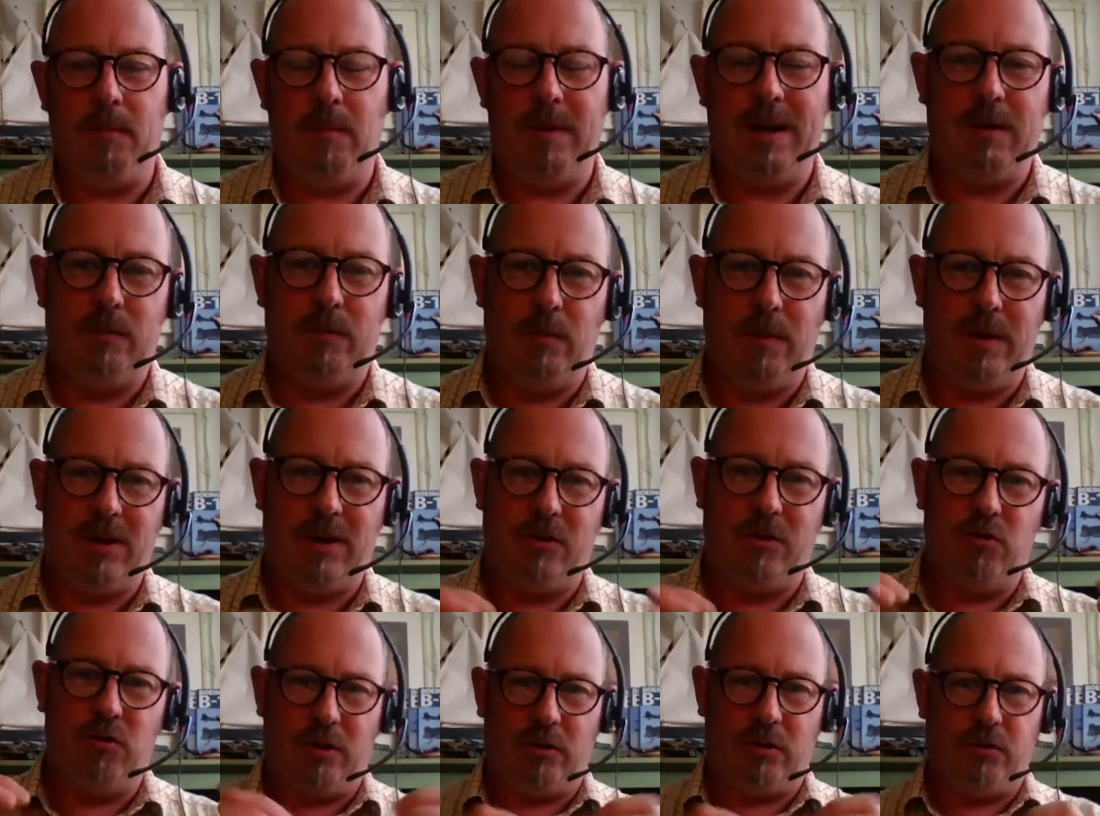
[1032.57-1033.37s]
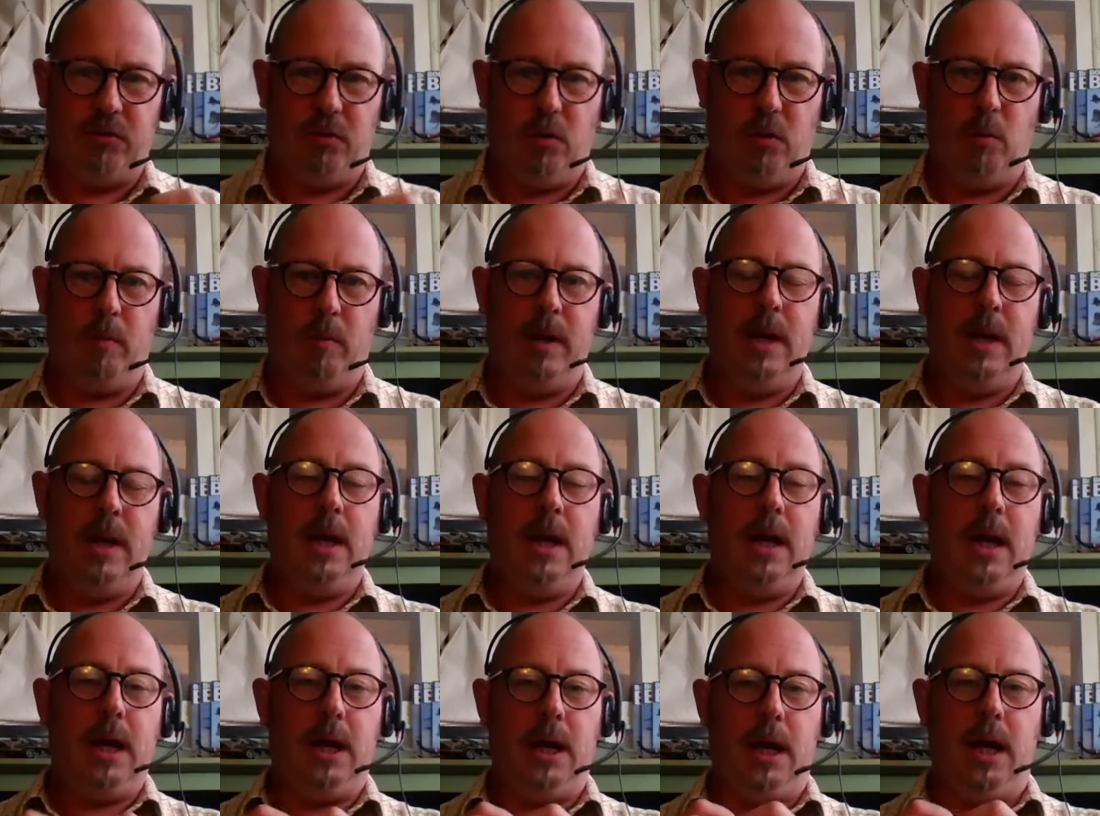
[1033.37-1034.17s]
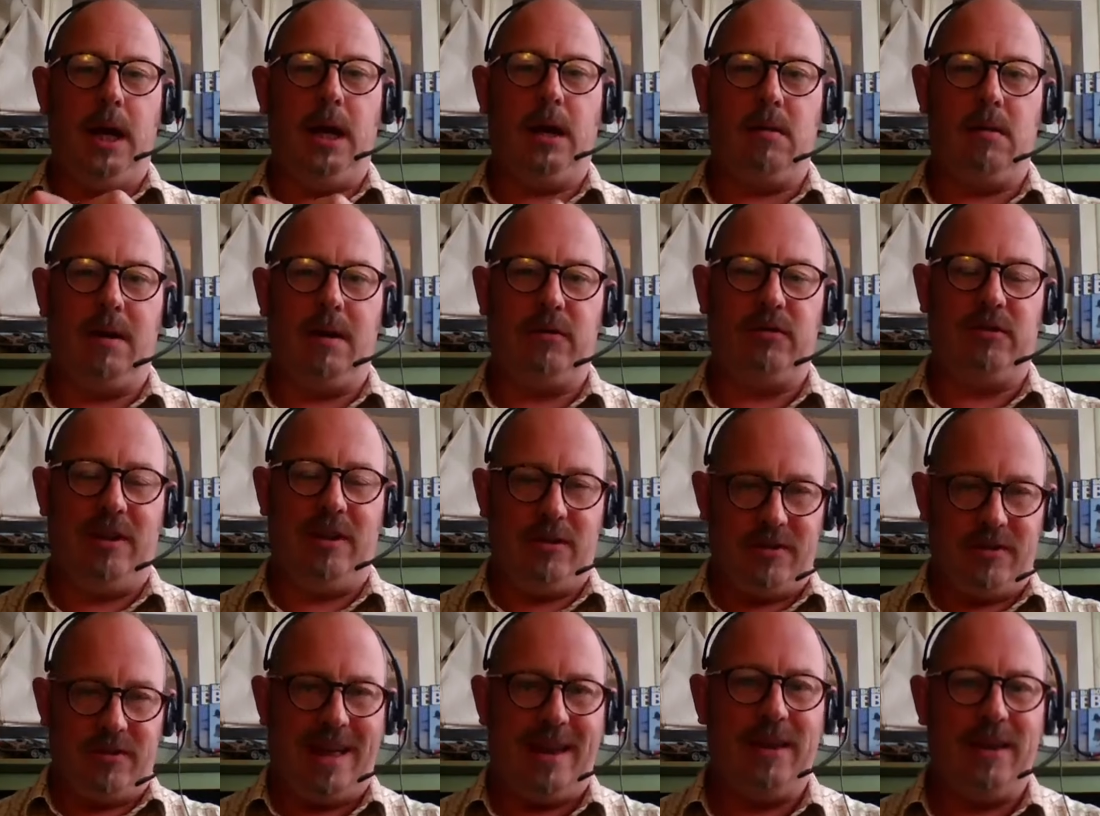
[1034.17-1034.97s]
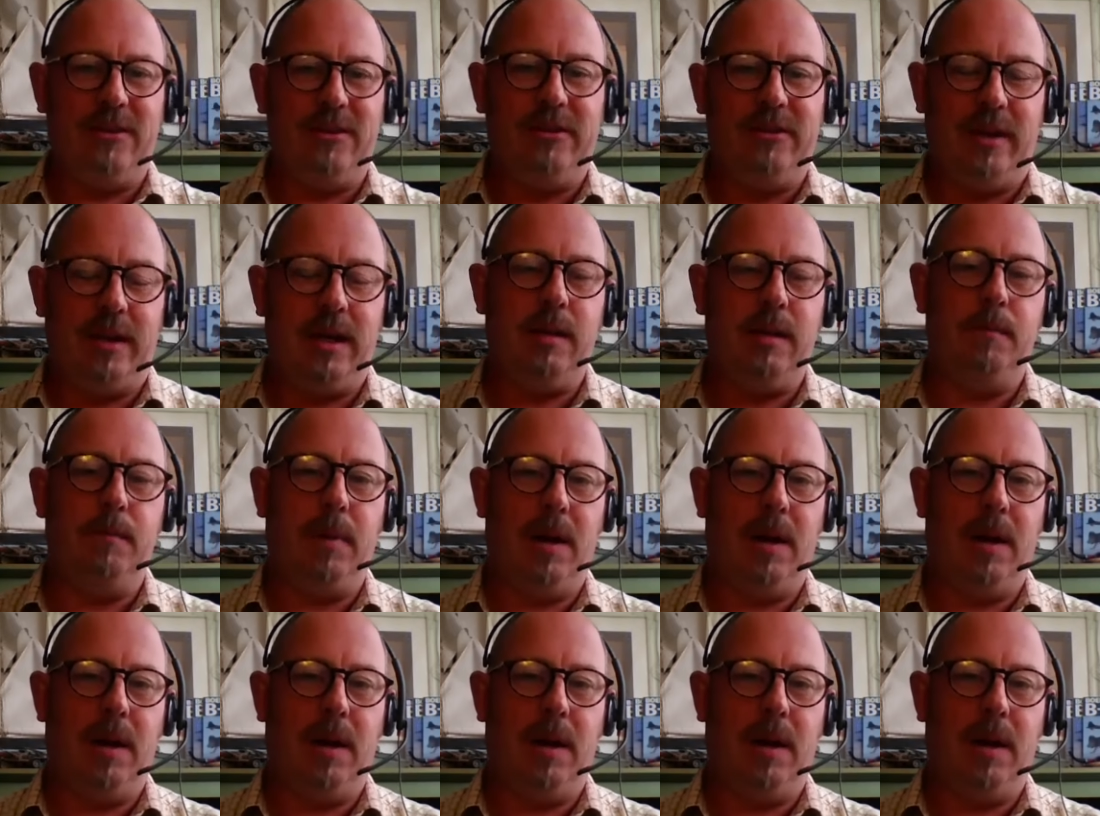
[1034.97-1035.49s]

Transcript: we can we can transform an aircraft's lethality